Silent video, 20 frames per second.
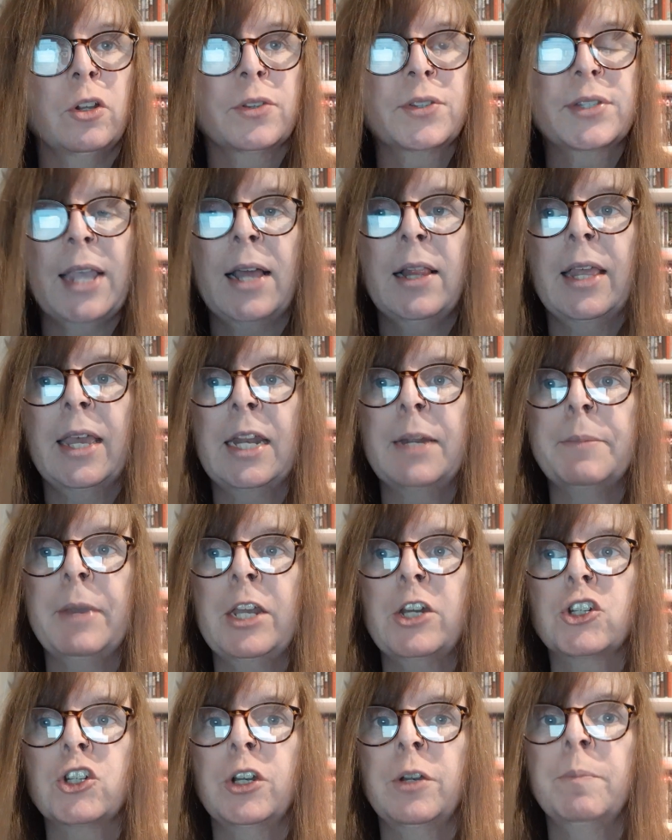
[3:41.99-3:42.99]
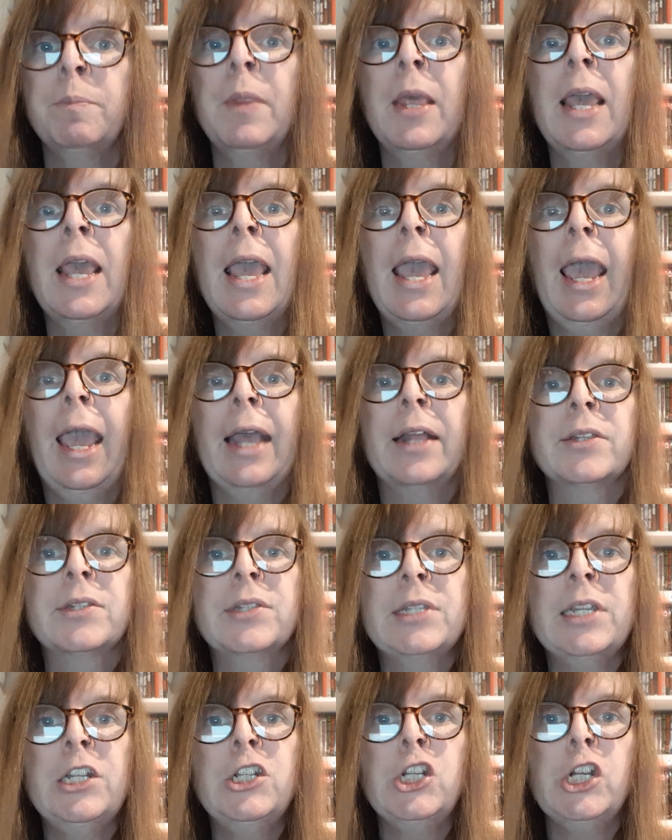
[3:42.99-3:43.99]
cell animation and
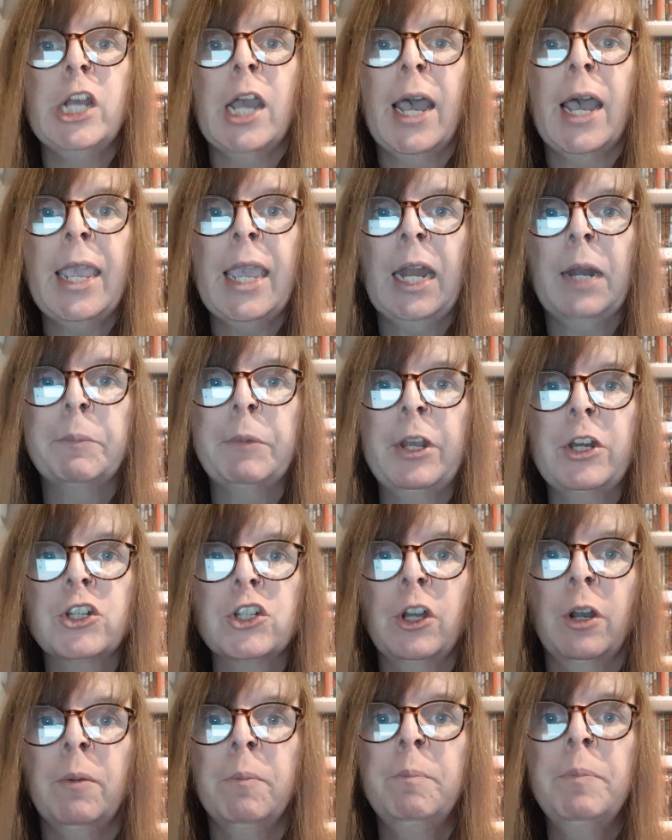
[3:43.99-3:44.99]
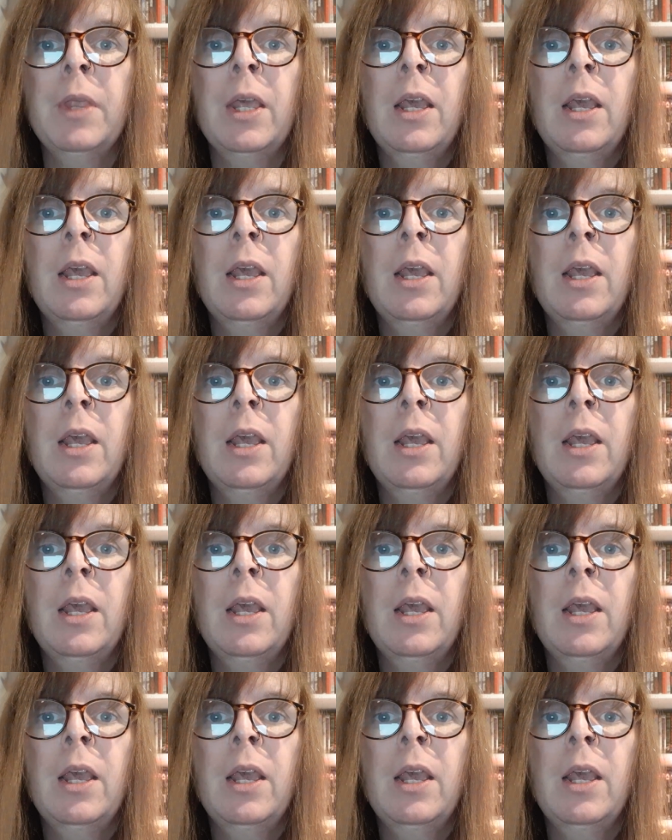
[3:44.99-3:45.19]
CGI animation.